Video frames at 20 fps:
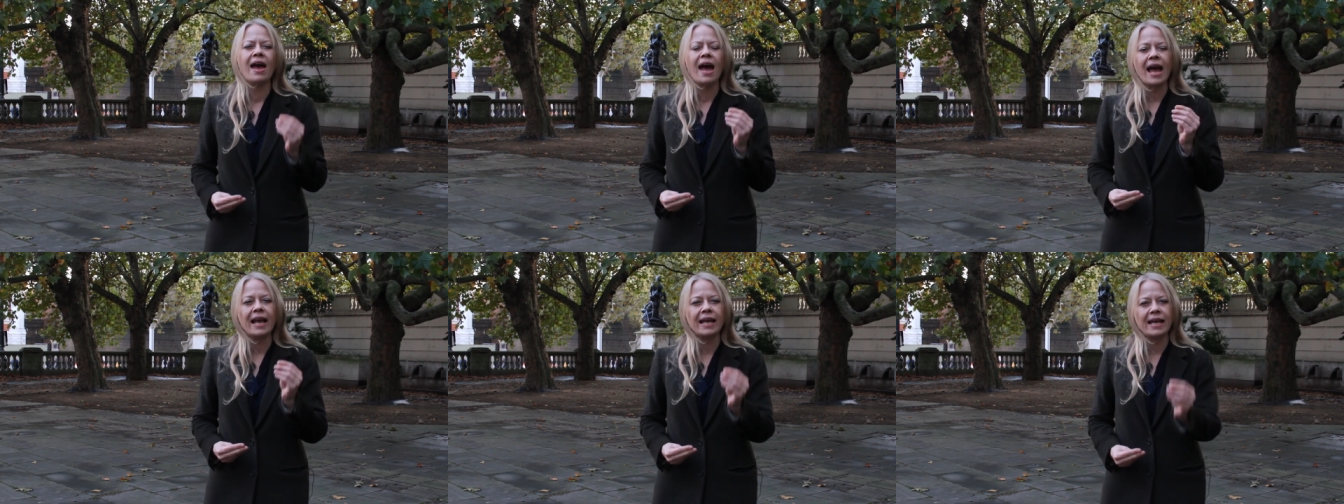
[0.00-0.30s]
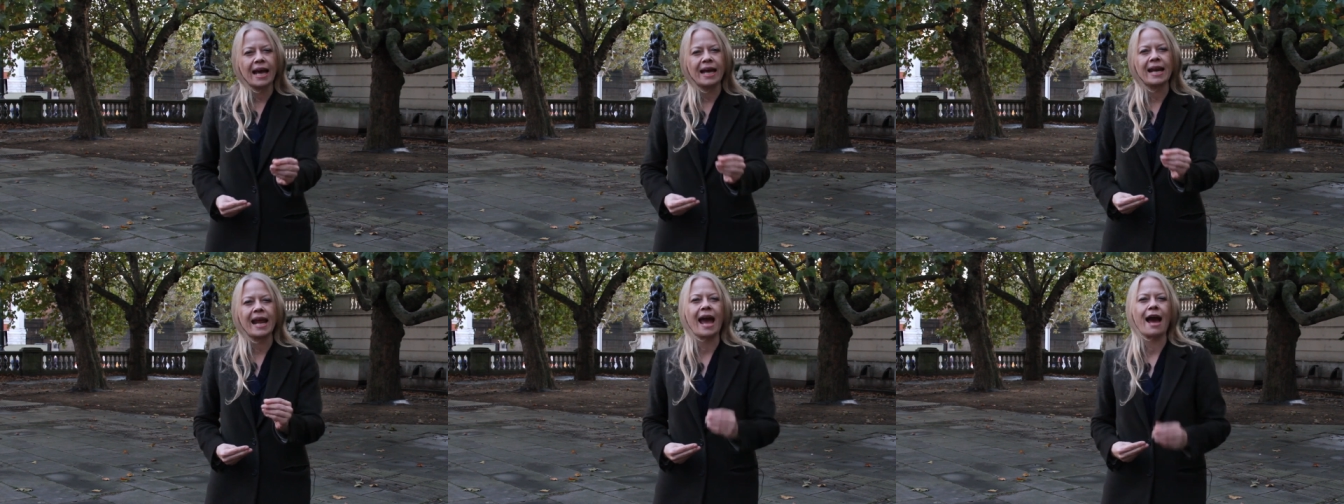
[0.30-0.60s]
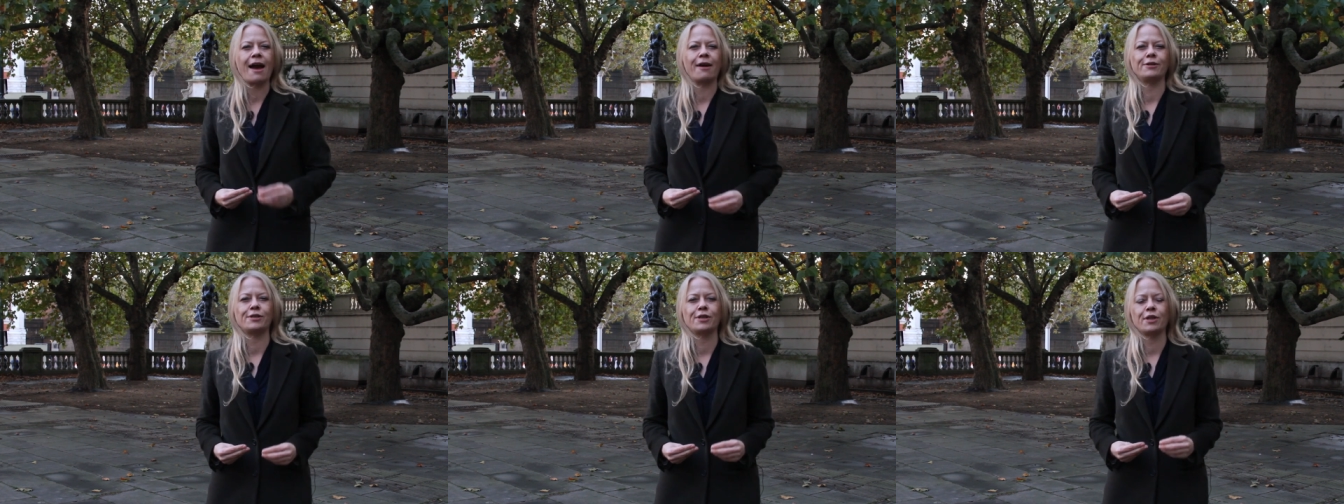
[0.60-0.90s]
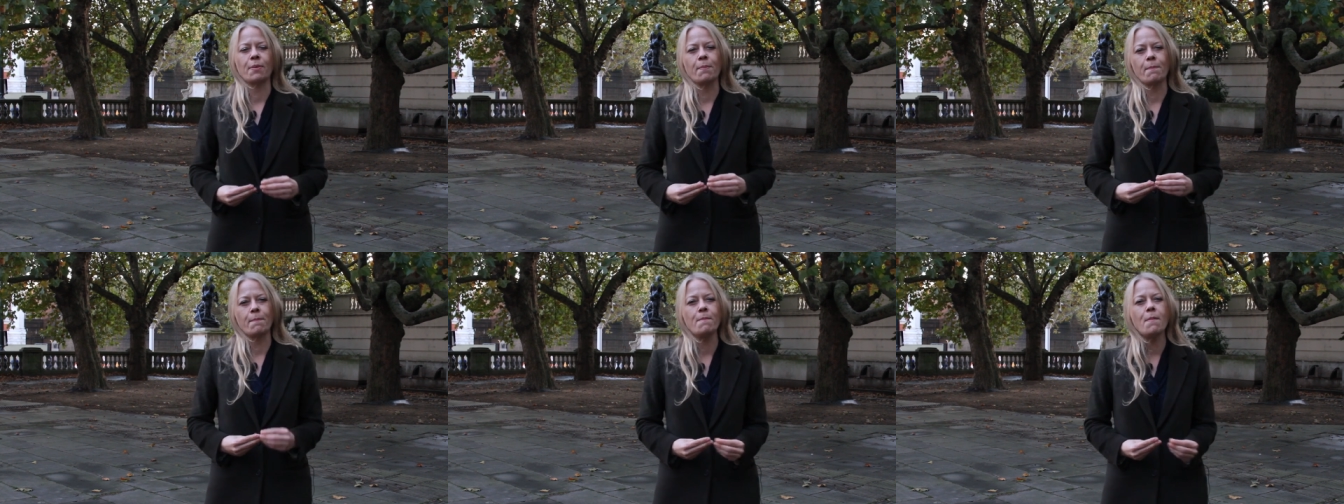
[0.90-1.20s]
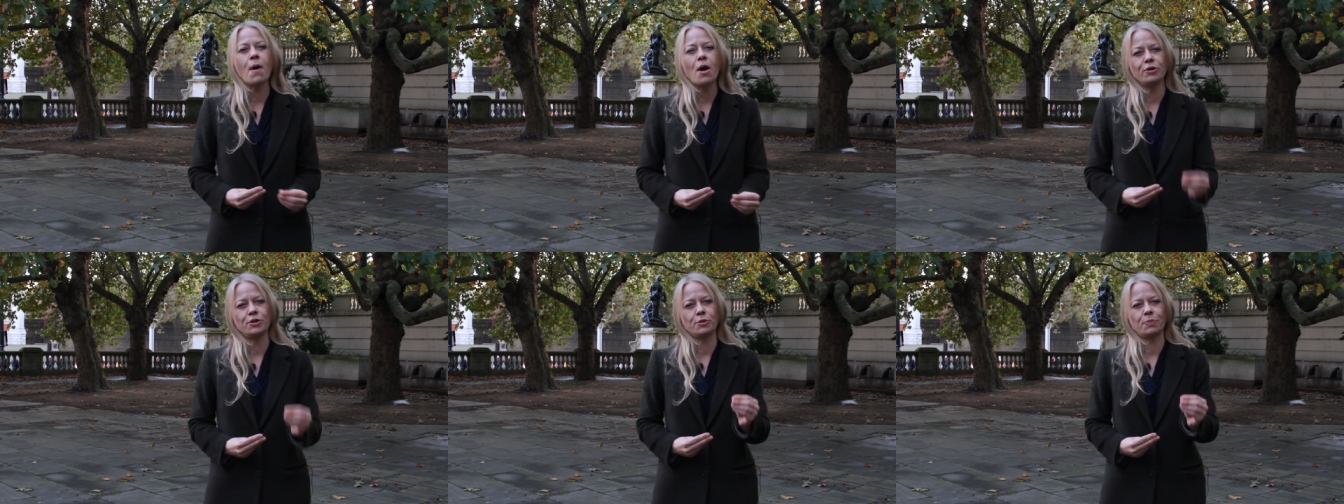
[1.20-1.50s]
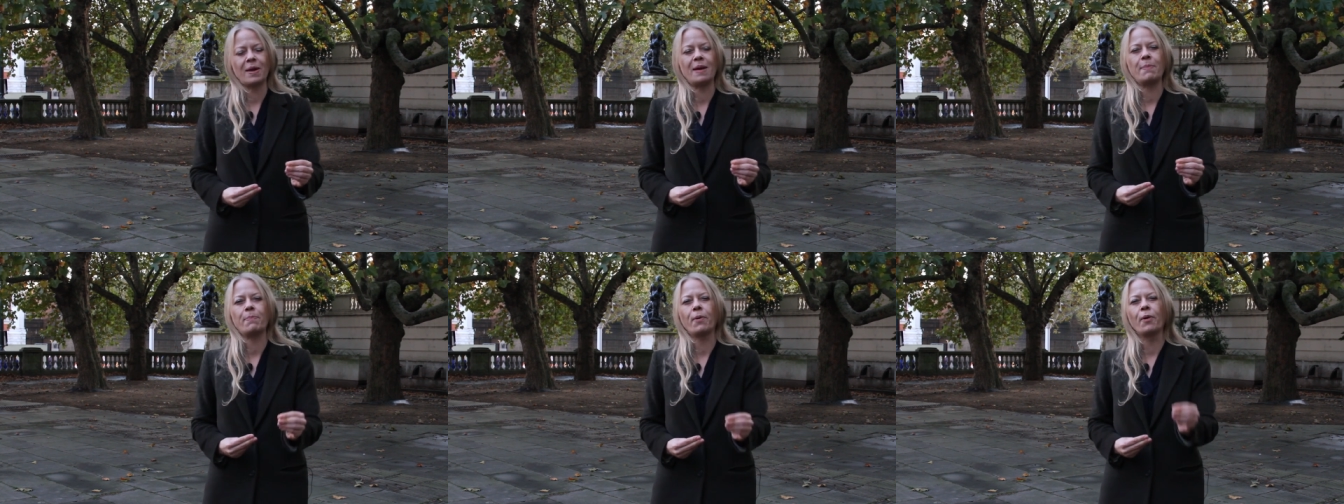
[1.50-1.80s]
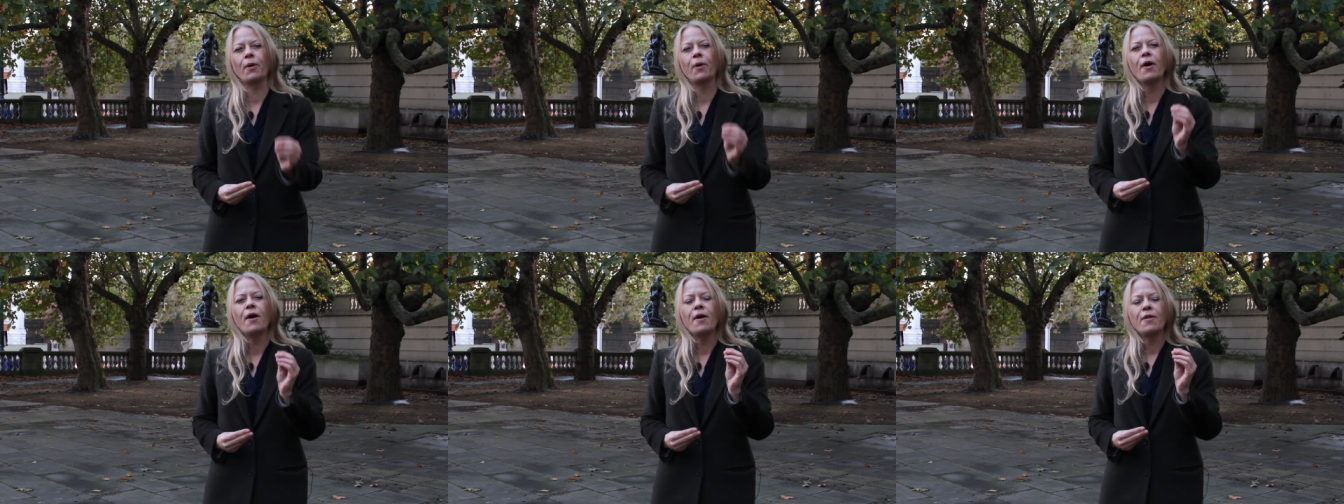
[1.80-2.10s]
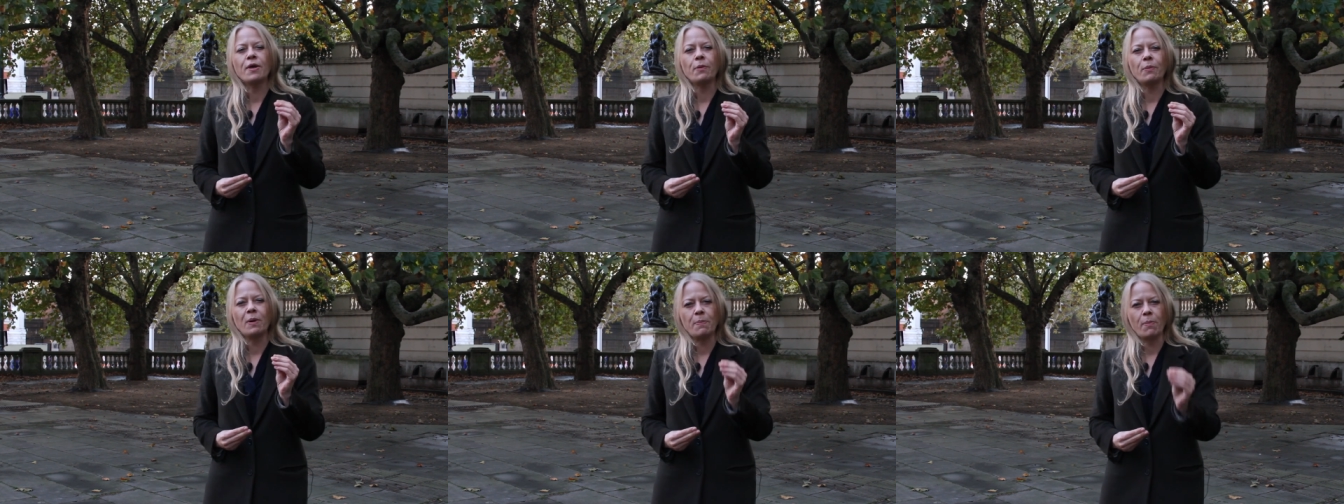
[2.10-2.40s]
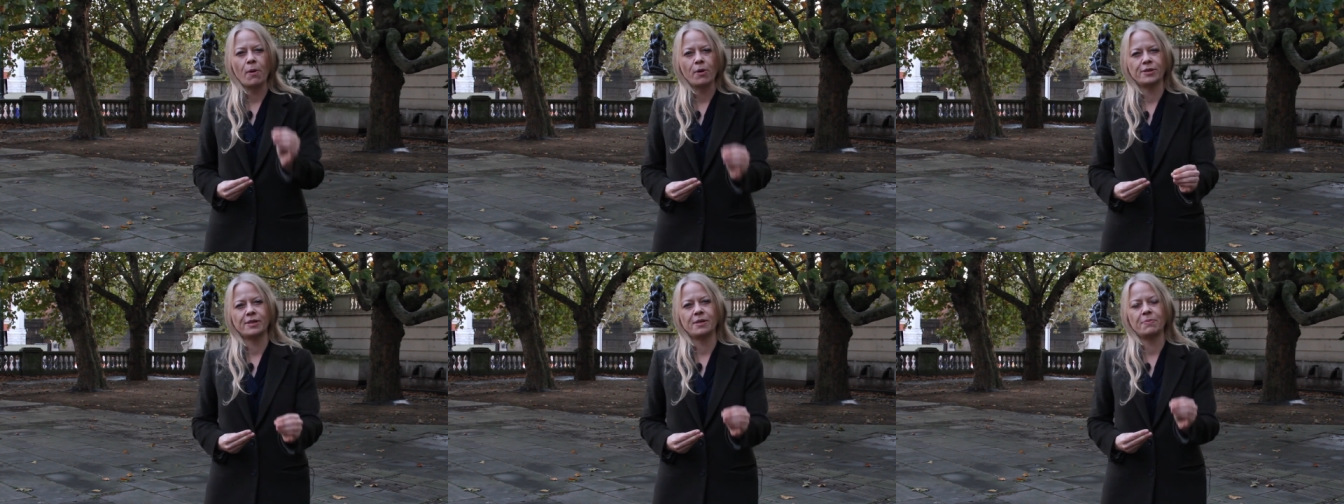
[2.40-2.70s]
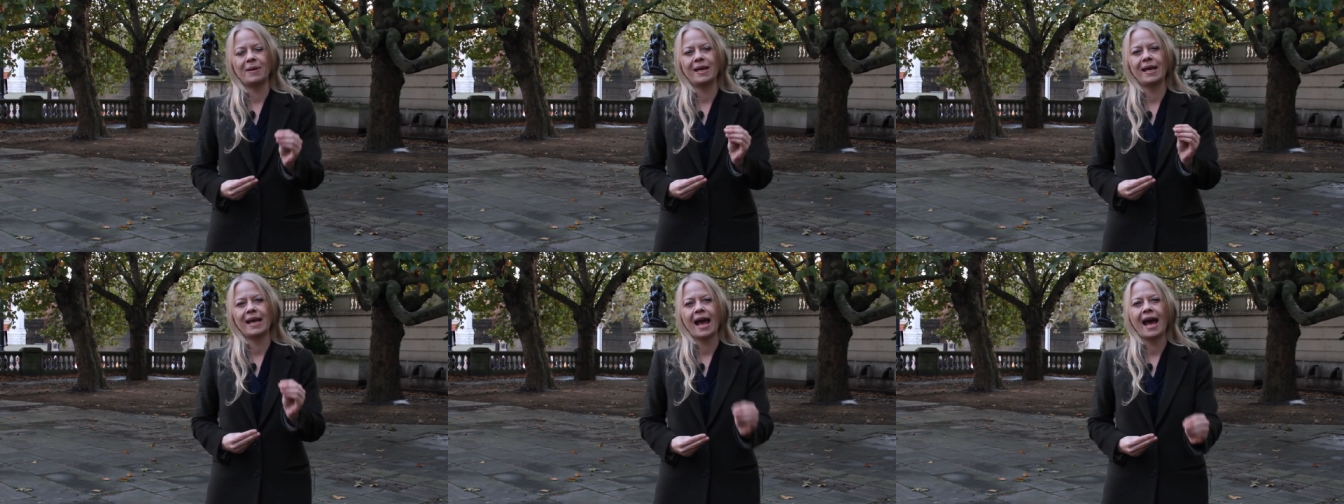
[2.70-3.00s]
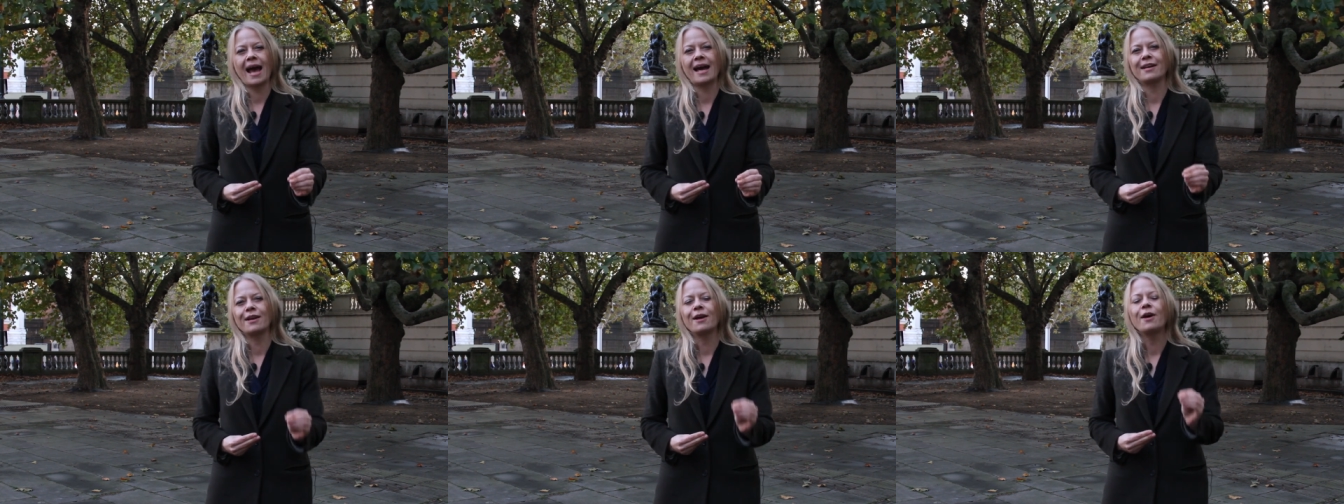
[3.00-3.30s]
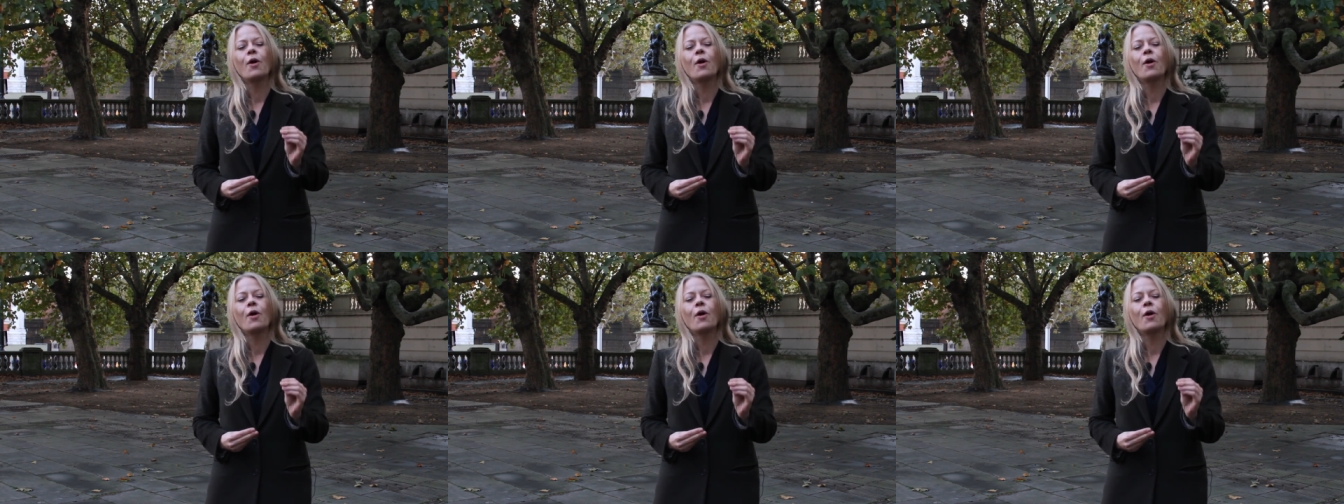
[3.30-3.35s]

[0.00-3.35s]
and get it out to the most people that we possibly can.